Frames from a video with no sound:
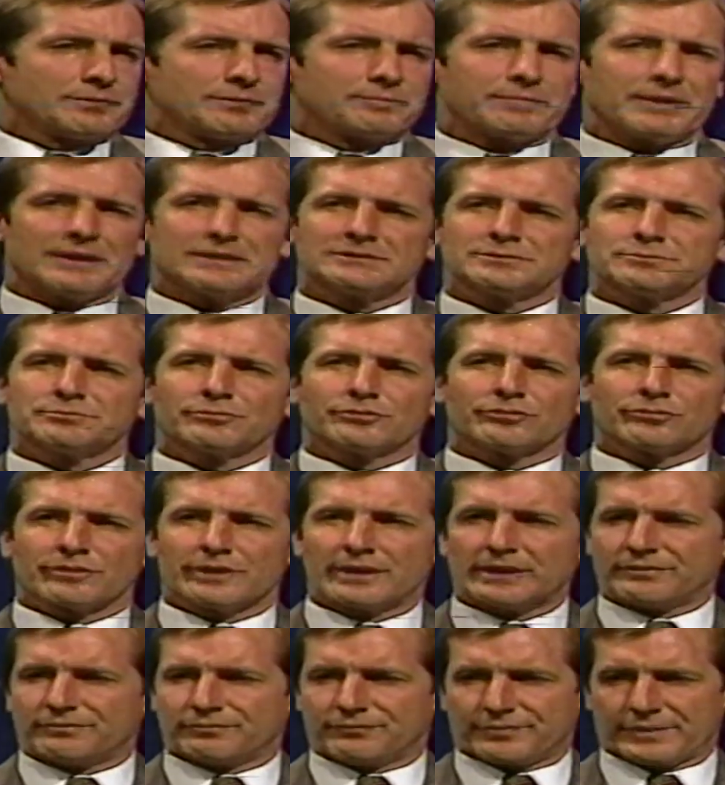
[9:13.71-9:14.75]
He made some
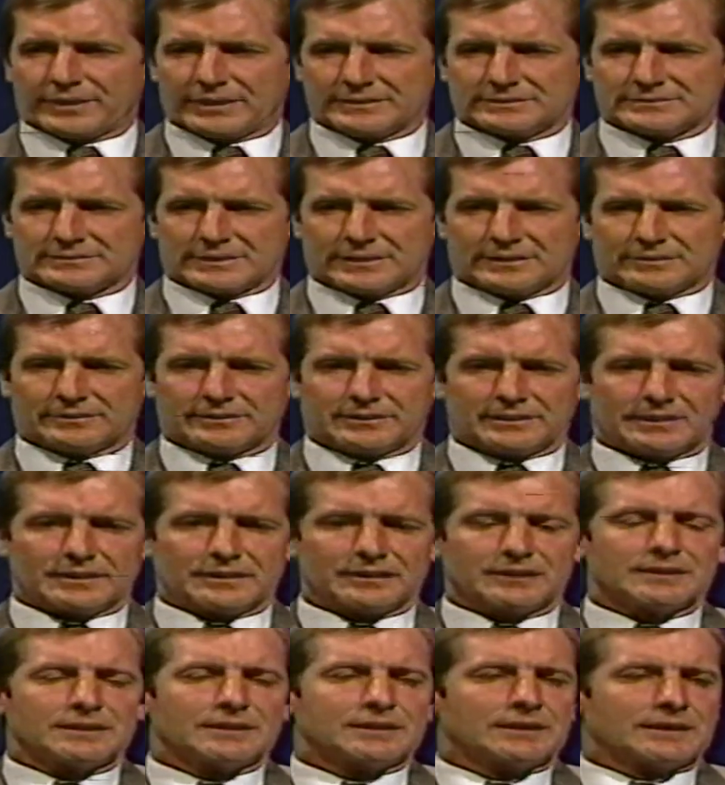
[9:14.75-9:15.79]
great fakes out
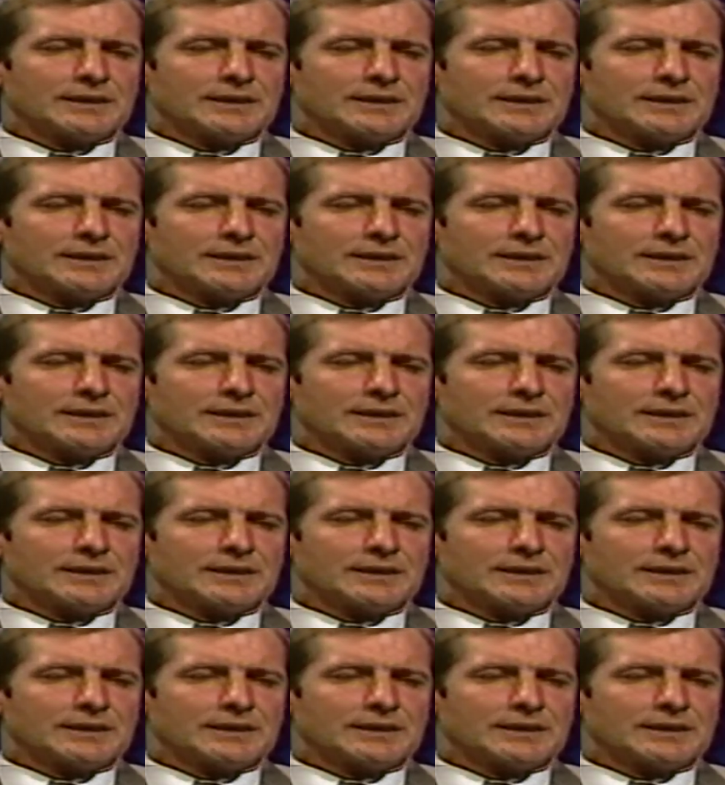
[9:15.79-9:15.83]
there,